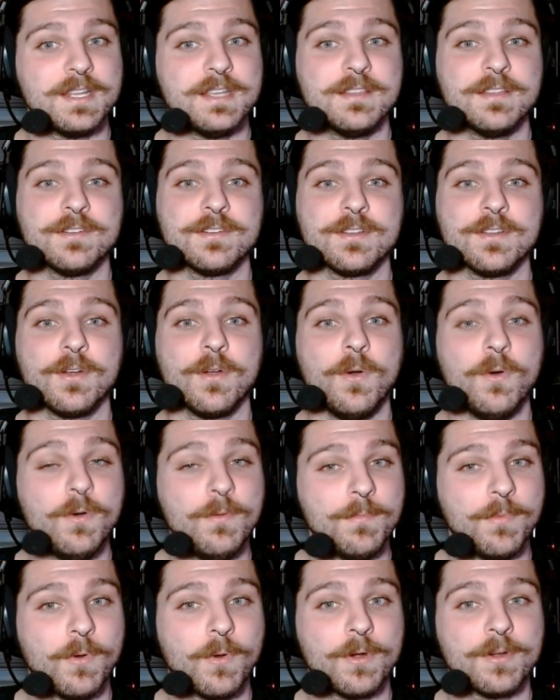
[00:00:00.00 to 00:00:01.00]
either to your whole
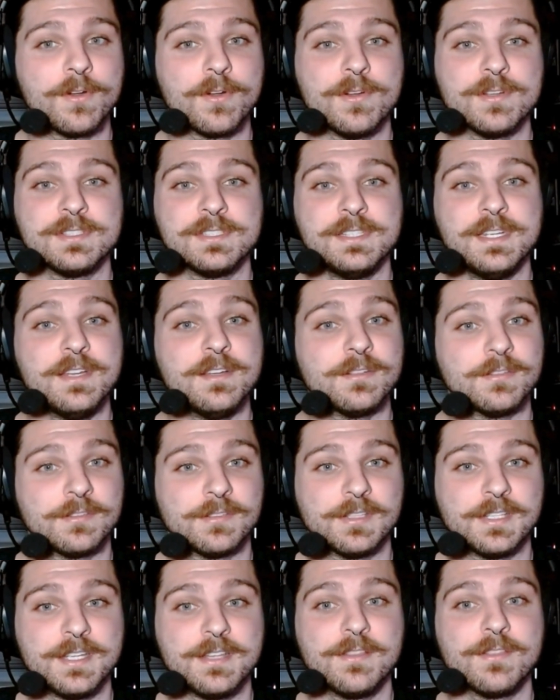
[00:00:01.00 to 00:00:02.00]
board or
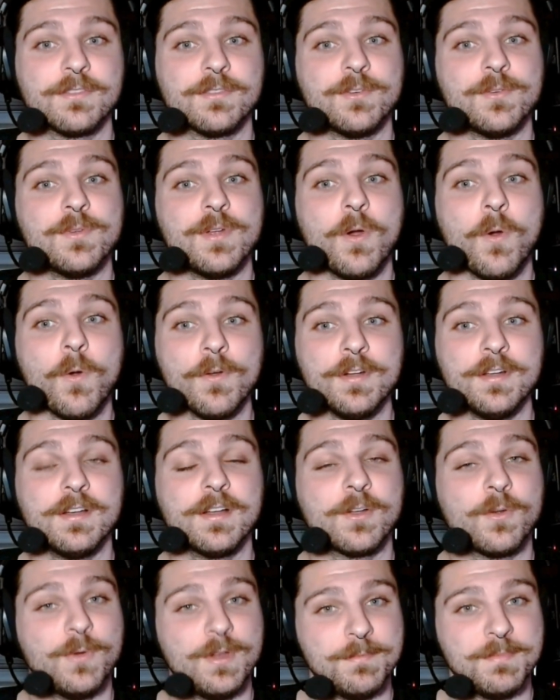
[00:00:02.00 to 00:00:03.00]
singularly through aura
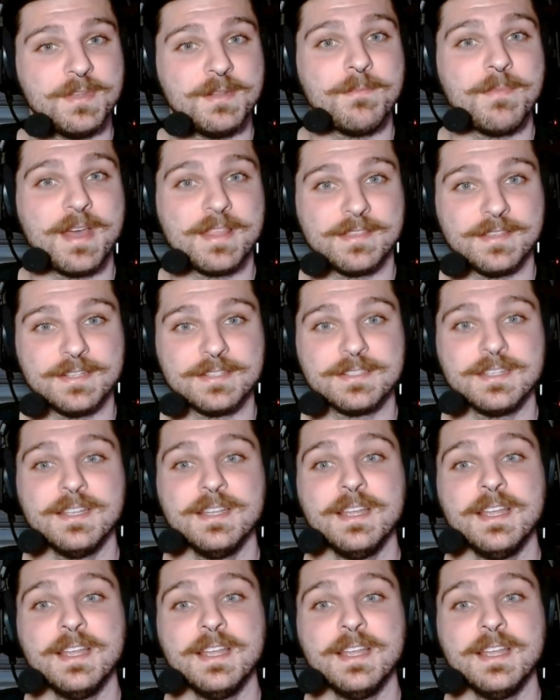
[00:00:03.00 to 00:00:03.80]
equipment methods.